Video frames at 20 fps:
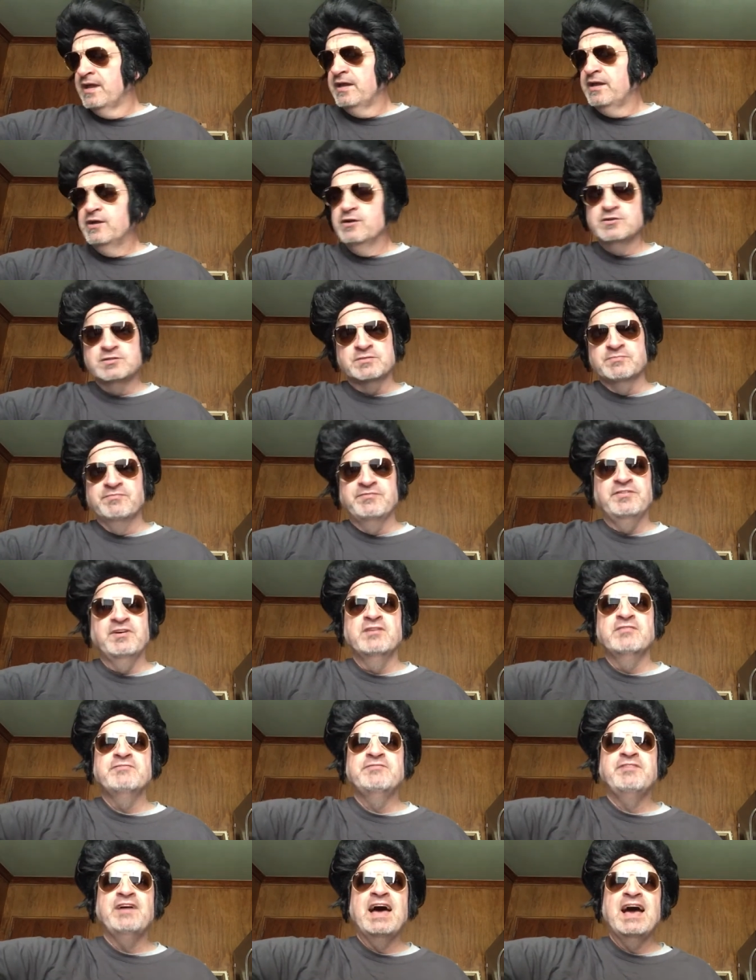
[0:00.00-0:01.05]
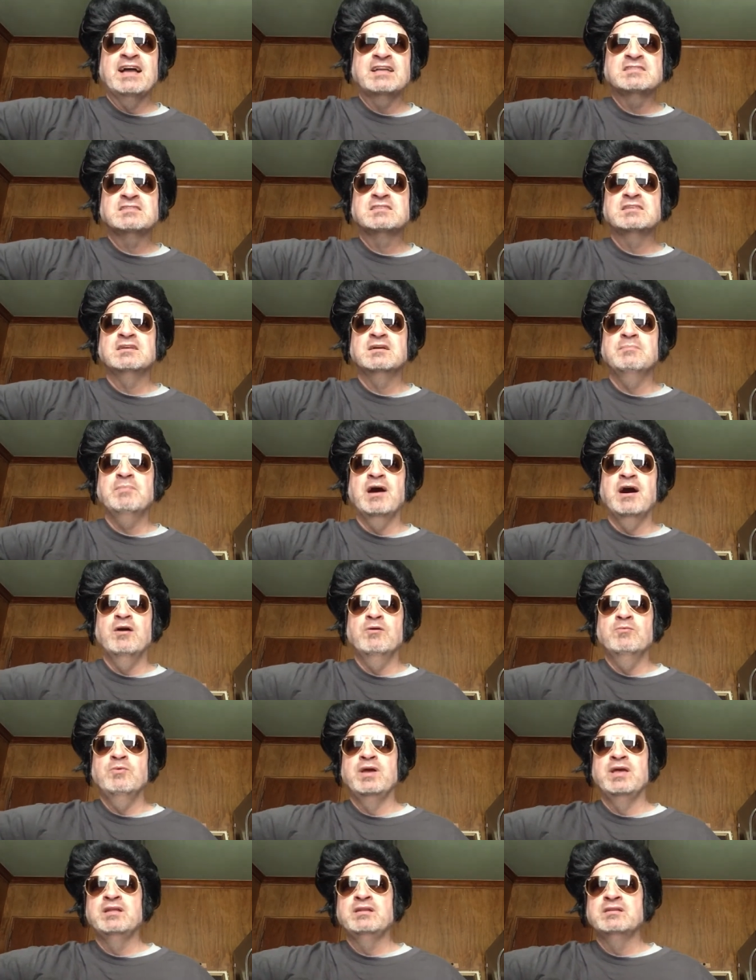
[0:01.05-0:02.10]
Here are some fun facts about
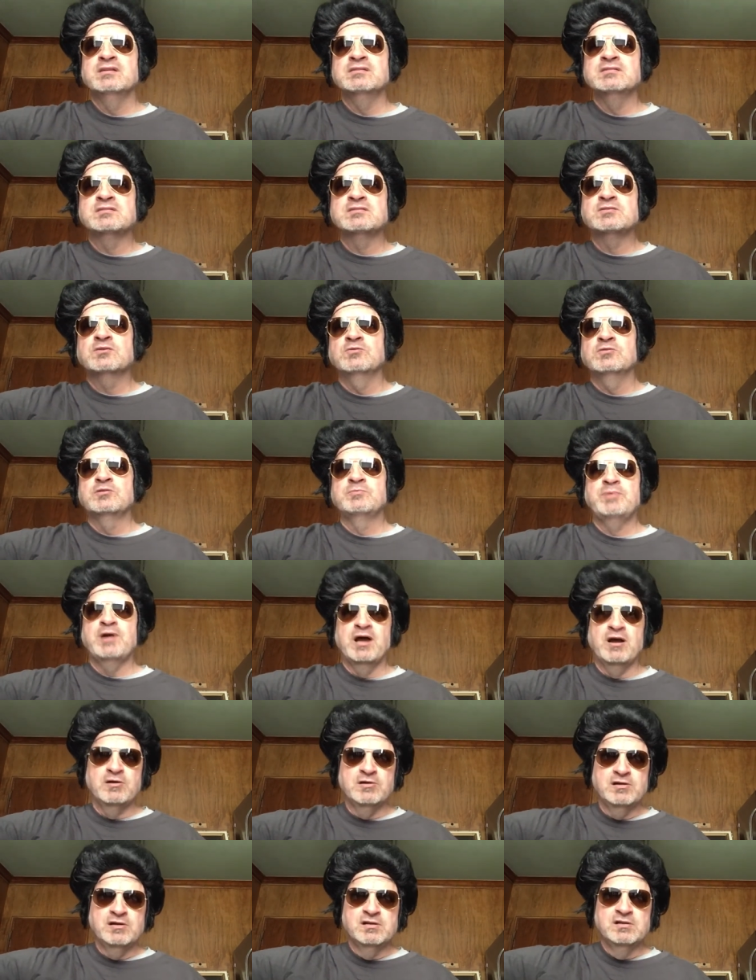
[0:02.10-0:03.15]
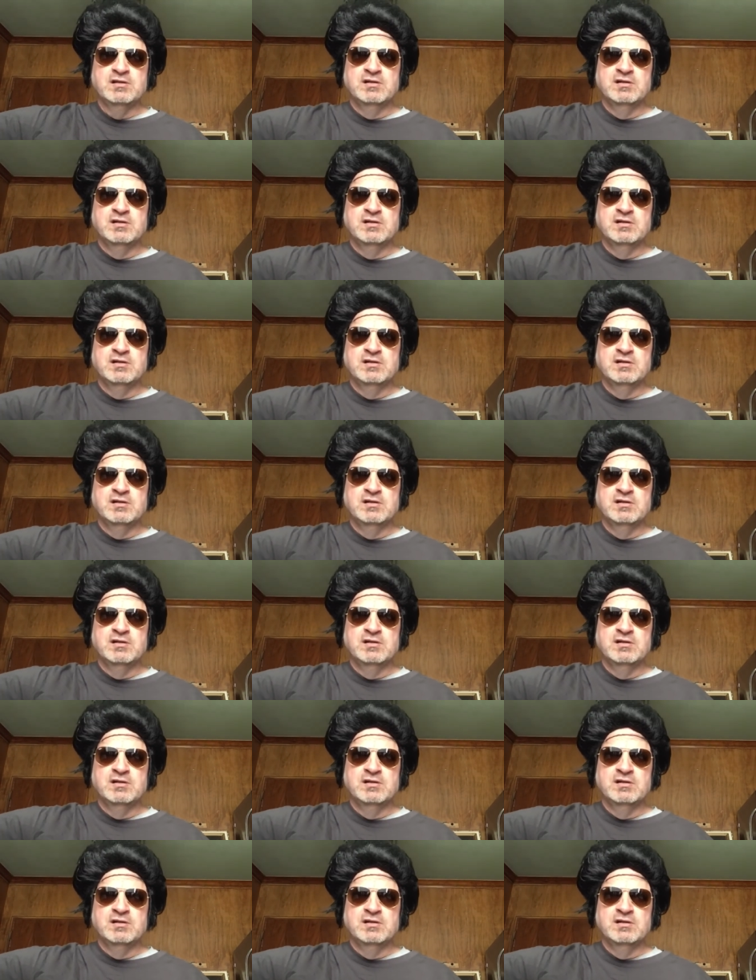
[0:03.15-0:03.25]
wind and solar power.